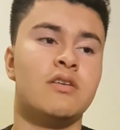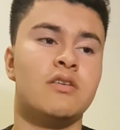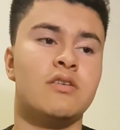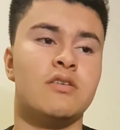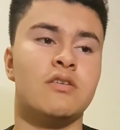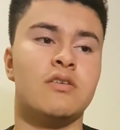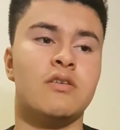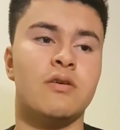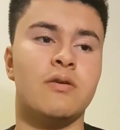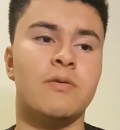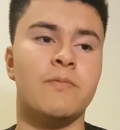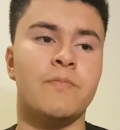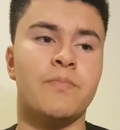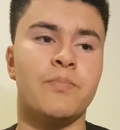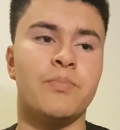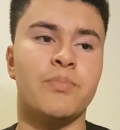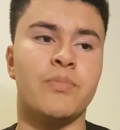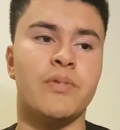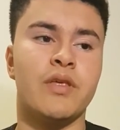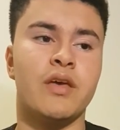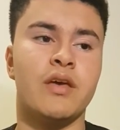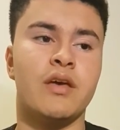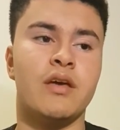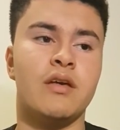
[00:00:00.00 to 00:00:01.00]

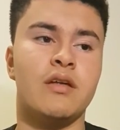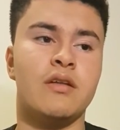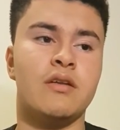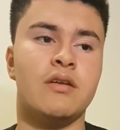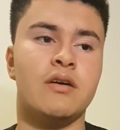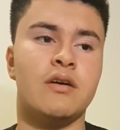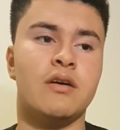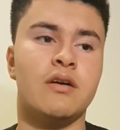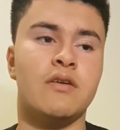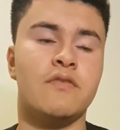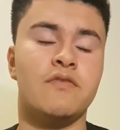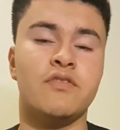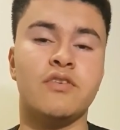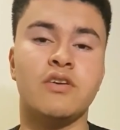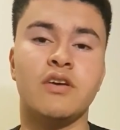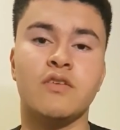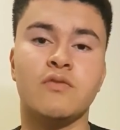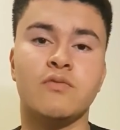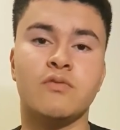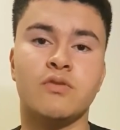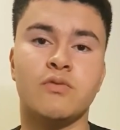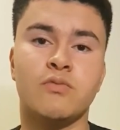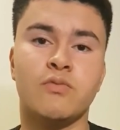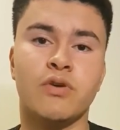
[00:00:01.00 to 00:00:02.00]
And if you
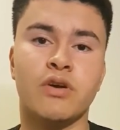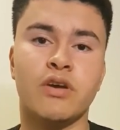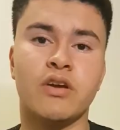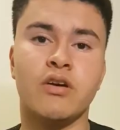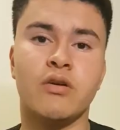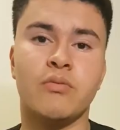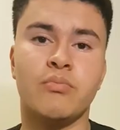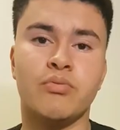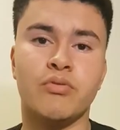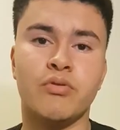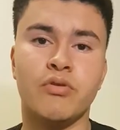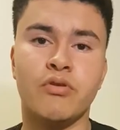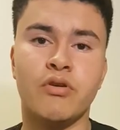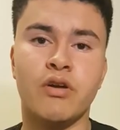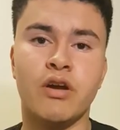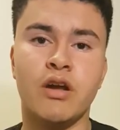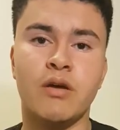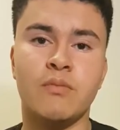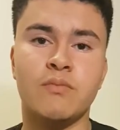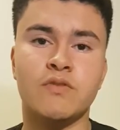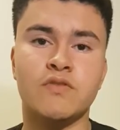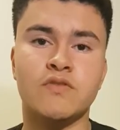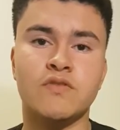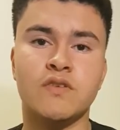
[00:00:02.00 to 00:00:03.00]
guys want a workout
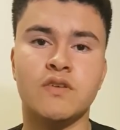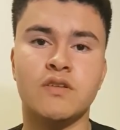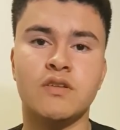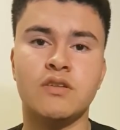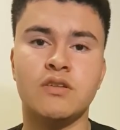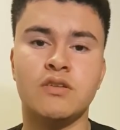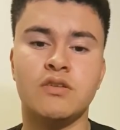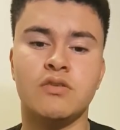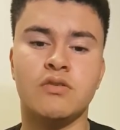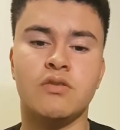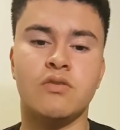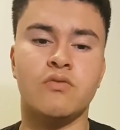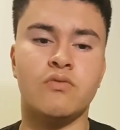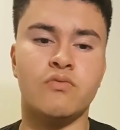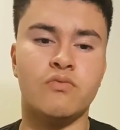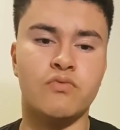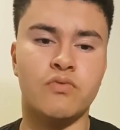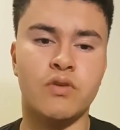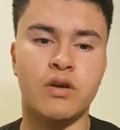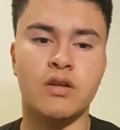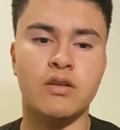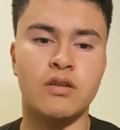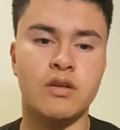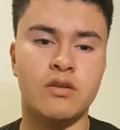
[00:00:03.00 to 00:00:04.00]
program or something,
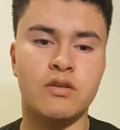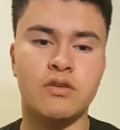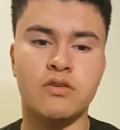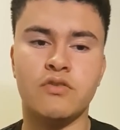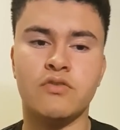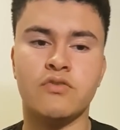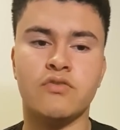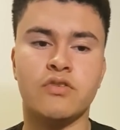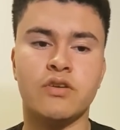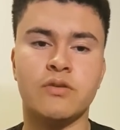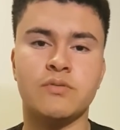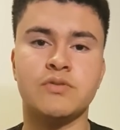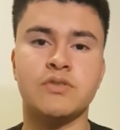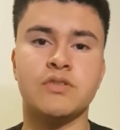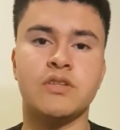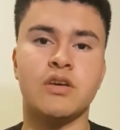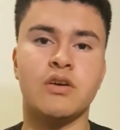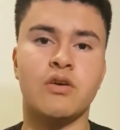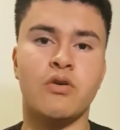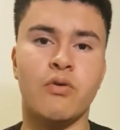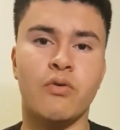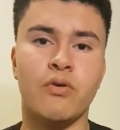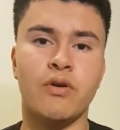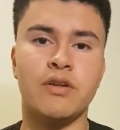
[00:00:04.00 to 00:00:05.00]
write it down in the description like
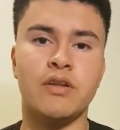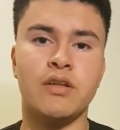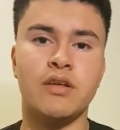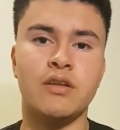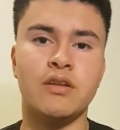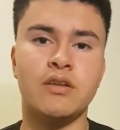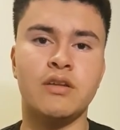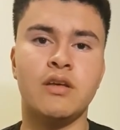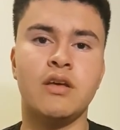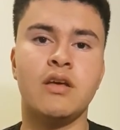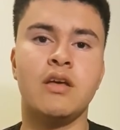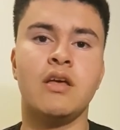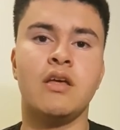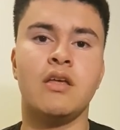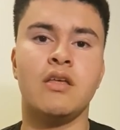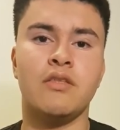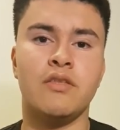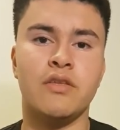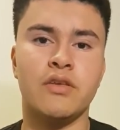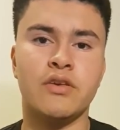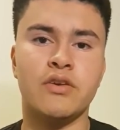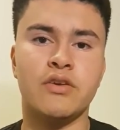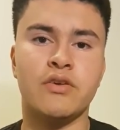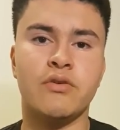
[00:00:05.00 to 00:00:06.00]
Corey did.
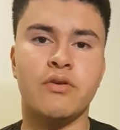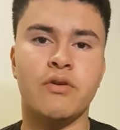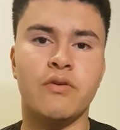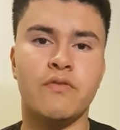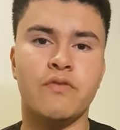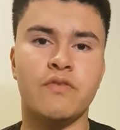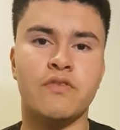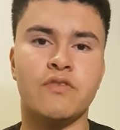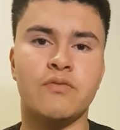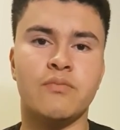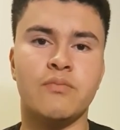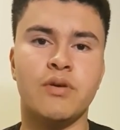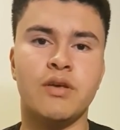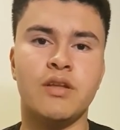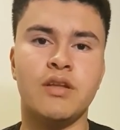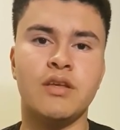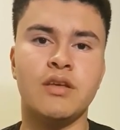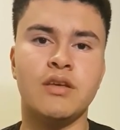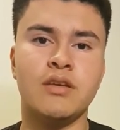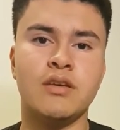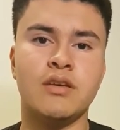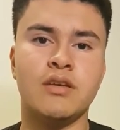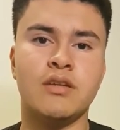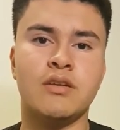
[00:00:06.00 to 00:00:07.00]
Thank you, Corey, for
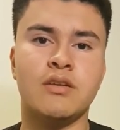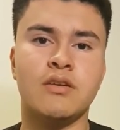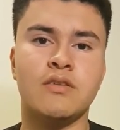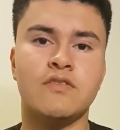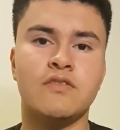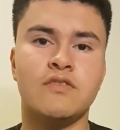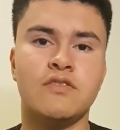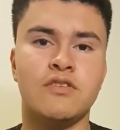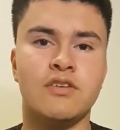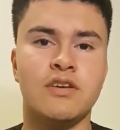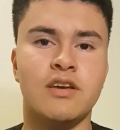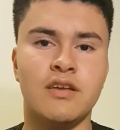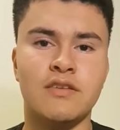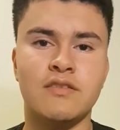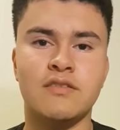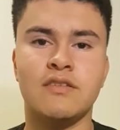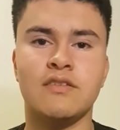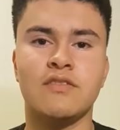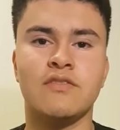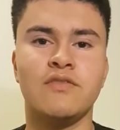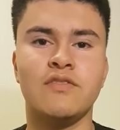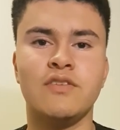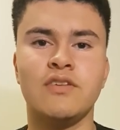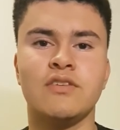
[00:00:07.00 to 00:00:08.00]
submitting, and I'll see you guys in the
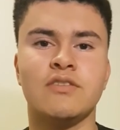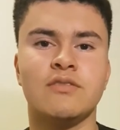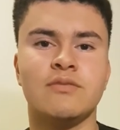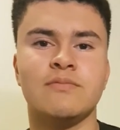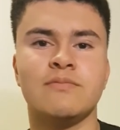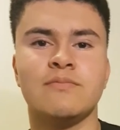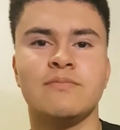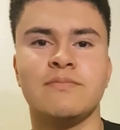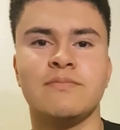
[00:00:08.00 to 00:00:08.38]
next video.